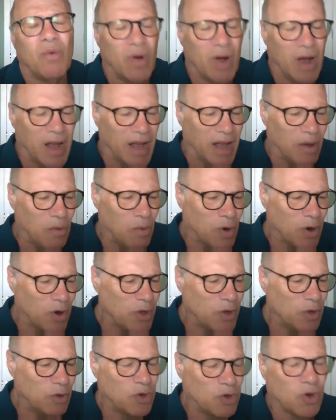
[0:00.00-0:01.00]
uh, where
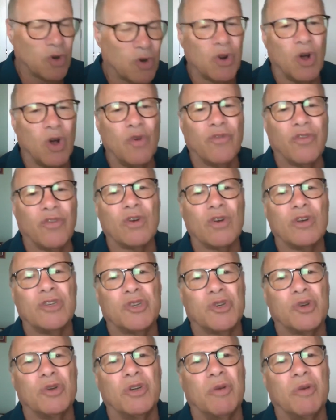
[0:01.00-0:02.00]
you turn over a
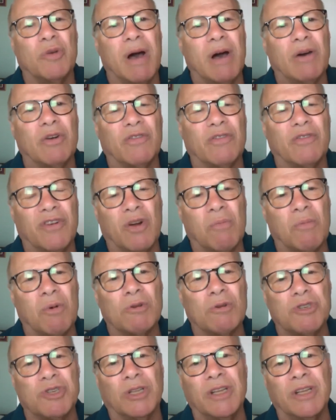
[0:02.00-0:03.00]
certain amount of
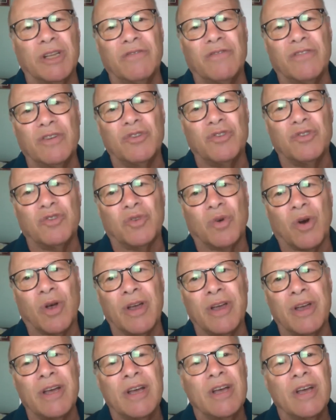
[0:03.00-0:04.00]
commercial inventory